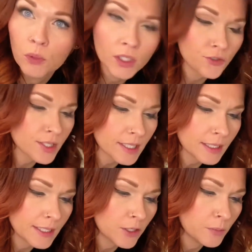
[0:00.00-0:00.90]
just a
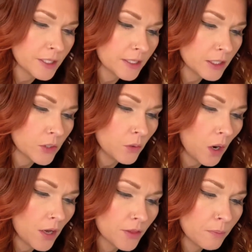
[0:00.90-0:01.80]
little bit of glue on
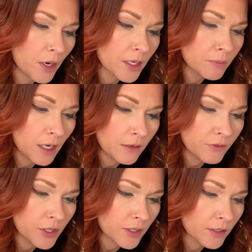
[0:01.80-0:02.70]
the bottom of
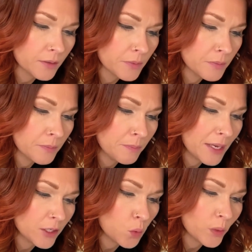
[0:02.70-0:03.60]
your metal
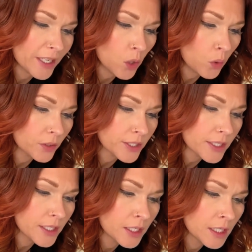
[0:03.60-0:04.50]
wick holder,
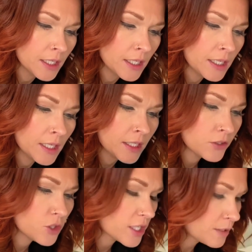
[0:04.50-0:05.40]

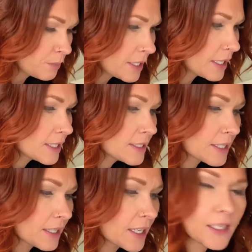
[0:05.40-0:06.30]
just because it
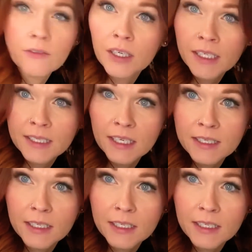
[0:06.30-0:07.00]
kind of sticks it in